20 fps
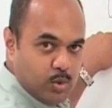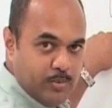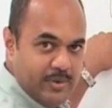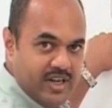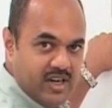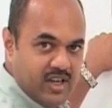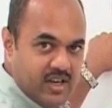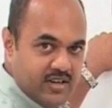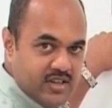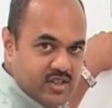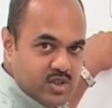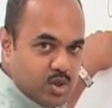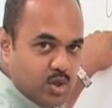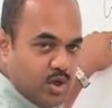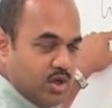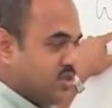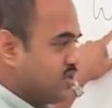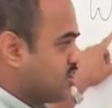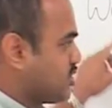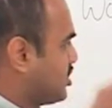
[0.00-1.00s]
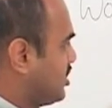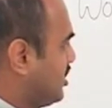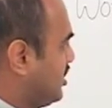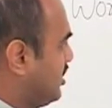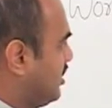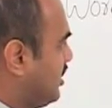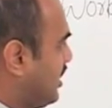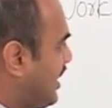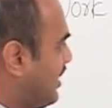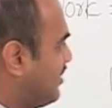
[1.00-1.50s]
to be done is
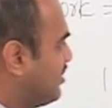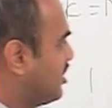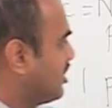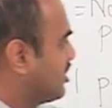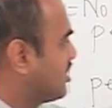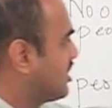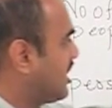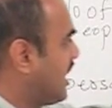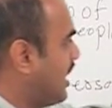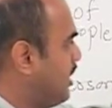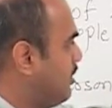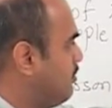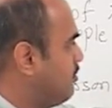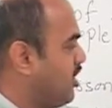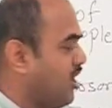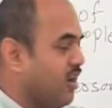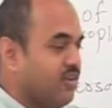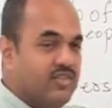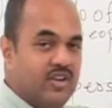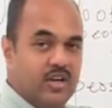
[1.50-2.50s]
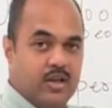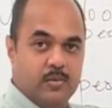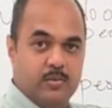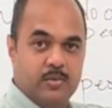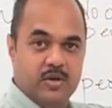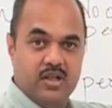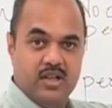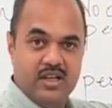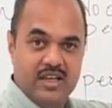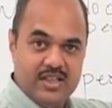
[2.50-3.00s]
constant and the time
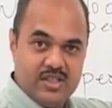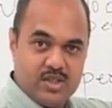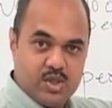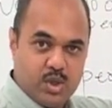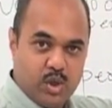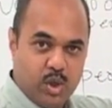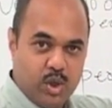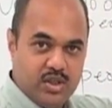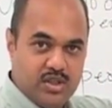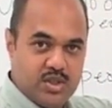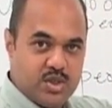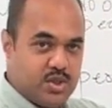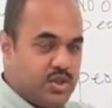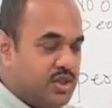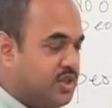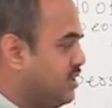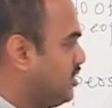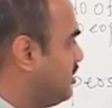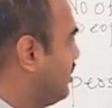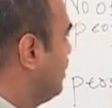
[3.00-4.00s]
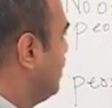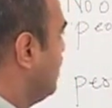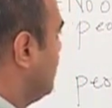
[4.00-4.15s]
available is constant,